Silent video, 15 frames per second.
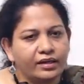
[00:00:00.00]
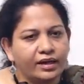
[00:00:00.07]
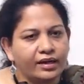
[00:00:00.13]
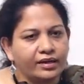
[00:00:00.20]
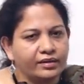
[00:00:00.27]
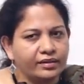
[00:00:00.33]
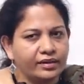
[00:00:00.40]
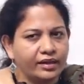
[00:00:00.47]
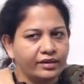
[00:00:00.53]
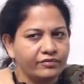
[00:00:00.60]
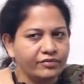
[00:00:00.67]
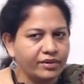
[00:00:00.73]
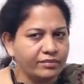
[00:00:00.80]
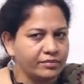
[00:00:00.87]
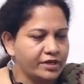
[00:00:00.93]
and then
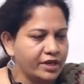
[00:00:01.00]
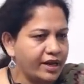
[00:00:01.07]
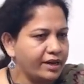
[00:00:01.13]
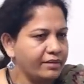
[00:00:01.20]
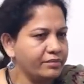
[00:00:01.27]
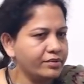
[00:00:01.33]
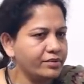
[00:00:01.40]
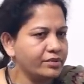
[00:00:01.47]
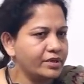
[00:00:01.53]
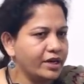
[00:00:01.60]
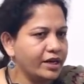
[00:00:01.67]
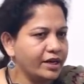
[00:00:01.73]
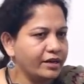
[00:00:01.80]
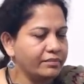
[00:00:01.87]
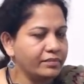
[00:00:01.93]
from time to
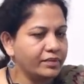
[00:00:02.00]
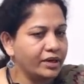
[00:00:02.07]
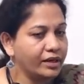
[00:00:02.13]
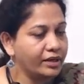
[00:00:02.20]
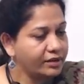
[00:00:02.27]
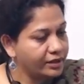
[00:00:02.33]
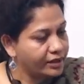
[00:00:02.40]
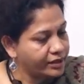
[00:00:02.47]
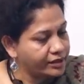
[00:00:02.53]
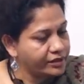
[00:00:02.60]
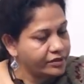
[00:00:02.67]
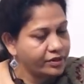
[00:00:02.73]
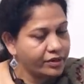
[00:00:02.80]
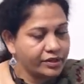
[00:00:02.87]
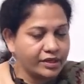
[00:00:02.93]
time, I, I
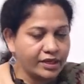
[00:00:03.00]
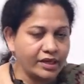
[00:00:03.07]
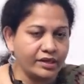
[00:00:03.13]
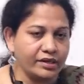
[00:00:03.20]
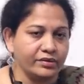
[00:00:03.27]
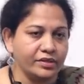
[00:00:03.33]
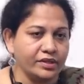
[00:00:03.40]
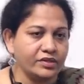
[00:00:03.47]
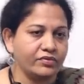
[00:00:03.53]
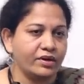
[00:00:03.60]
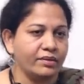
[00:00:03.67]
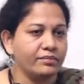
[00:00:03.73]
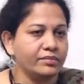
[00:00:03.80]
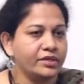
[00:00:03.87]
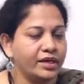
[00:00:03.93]
did not tell you this,
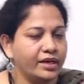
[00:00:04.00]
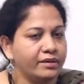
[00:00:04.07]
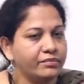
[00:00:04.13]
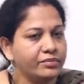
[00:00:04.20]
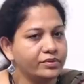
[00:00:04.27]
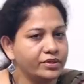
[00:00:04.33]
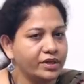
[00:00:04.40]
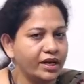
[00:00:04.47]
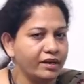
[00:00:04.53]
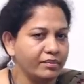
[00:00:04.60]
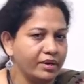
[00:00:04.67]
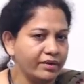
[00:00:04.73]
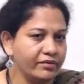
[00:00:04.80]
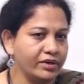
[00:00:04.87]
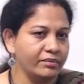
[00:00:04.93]
from time to time
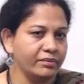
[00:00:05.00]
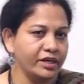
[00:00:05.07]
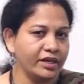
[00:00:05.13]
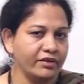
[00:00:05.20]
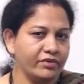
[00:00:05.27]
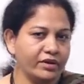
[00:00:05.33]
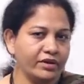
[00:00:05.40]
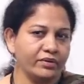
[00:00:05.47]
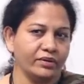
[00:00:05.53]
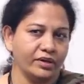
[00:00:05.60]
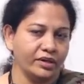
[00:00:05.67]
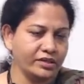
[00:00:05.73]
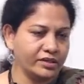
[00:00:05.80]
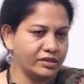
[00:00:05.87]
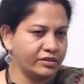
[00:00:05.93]
I will be giving you
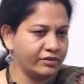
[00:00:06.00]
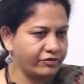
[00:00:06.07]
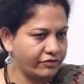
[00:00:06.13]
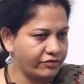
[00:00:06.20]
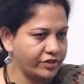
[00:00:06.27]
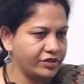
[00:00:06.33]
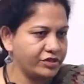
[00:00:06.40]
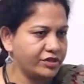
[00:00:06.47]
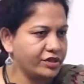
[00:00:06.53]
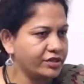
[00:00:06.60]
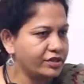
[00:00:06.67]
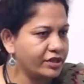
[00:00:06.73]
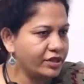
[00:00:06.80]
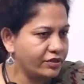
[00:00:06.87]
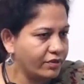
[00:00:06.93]
lists of
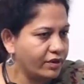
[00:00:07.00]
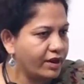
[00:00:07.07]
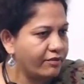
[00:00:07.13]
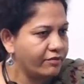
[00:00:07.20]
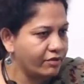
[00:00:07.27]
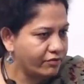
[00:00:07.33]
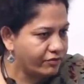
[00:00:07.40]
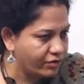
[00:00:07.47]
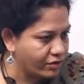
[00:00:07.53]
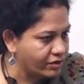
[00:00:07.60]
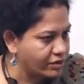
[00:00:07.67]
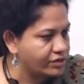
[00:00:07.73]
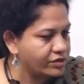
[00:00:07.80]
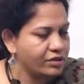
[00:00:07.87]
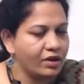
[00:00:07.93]
questions that you will have to
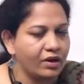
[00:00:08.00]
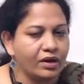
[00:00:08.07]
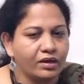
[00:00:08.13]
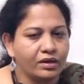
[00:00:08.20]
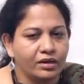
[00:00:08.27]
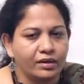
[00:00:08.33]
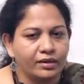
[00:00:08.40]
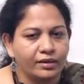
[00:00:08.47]
focus on.